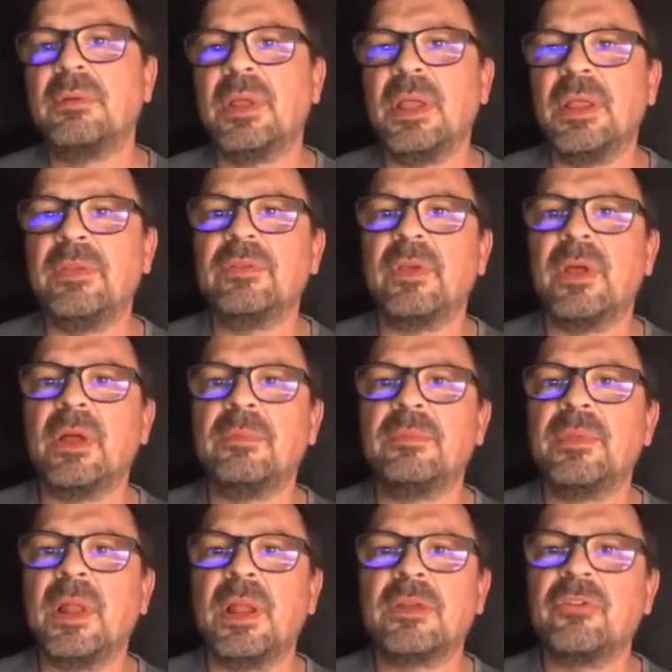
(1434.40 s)
is the
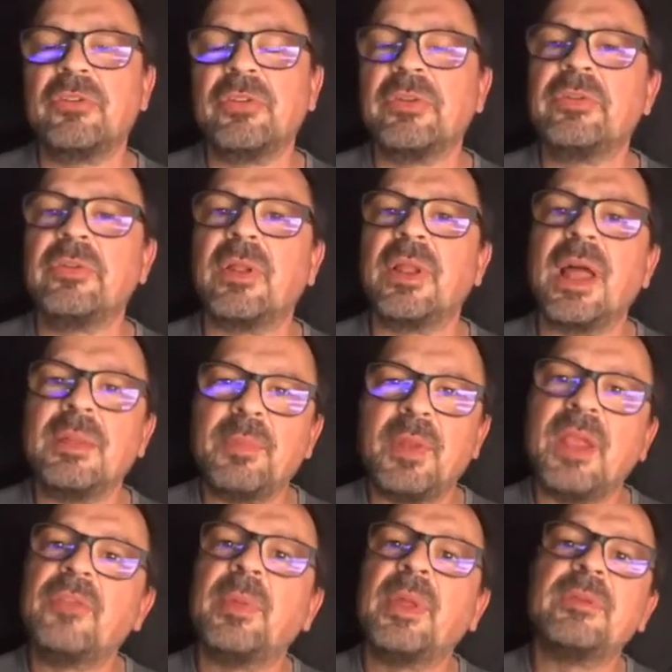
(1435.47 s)
electricians, the light
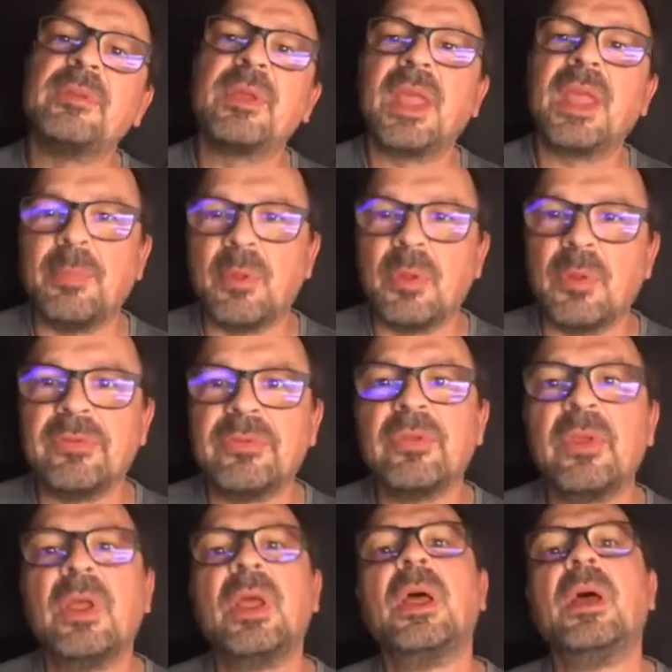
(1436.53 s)
placement, cables,
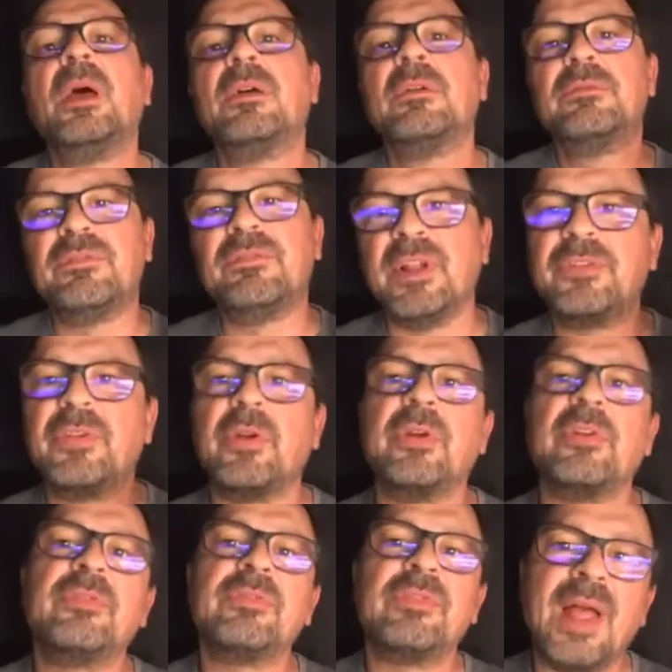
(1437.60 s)

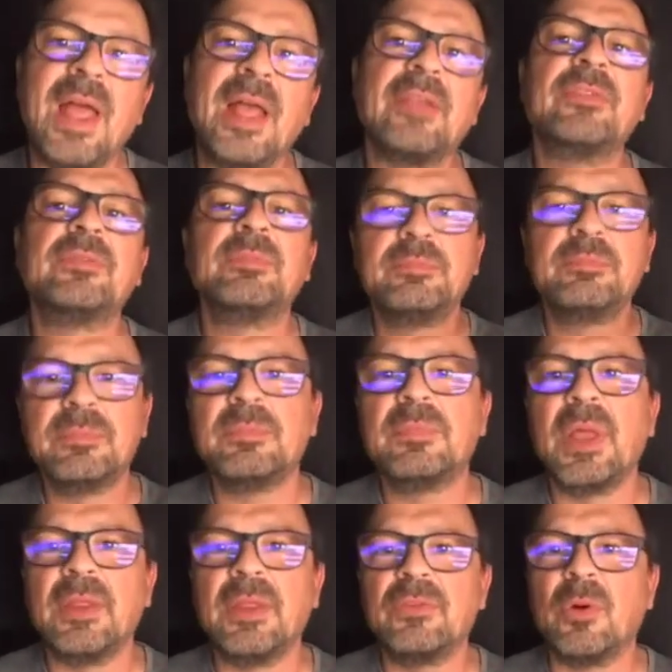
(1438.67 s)
filters, flags,
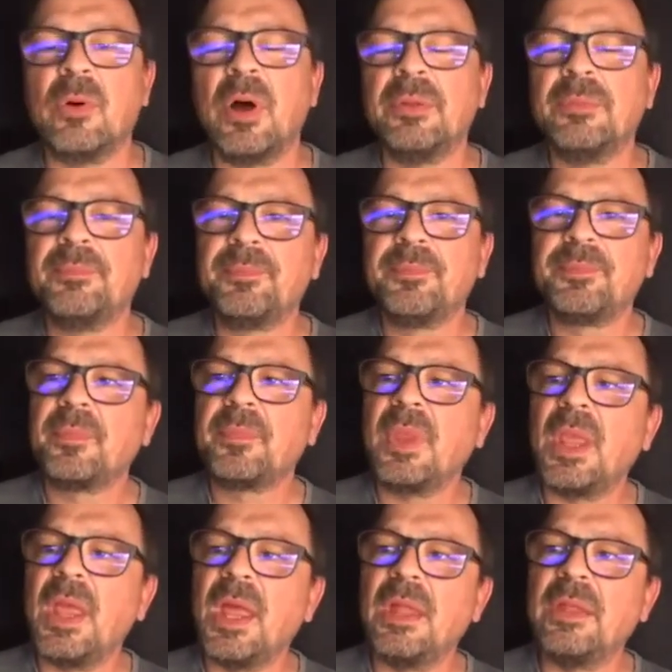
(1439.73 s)
and so on.
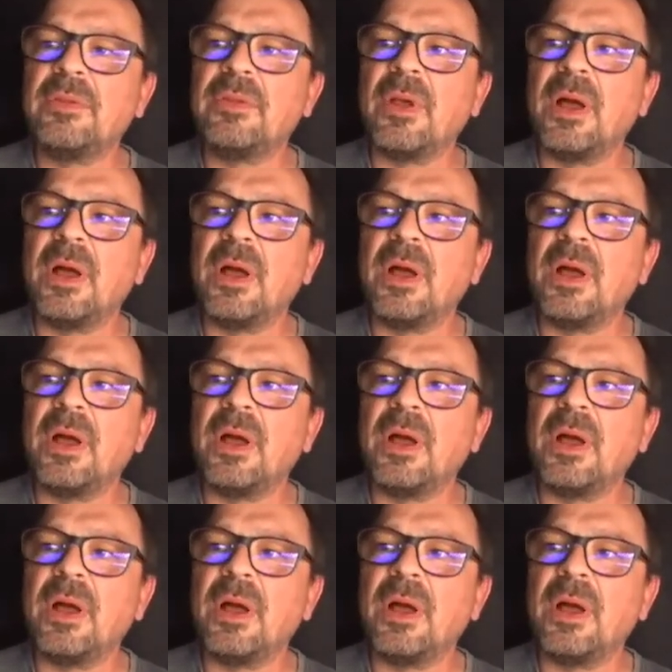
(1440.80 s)
And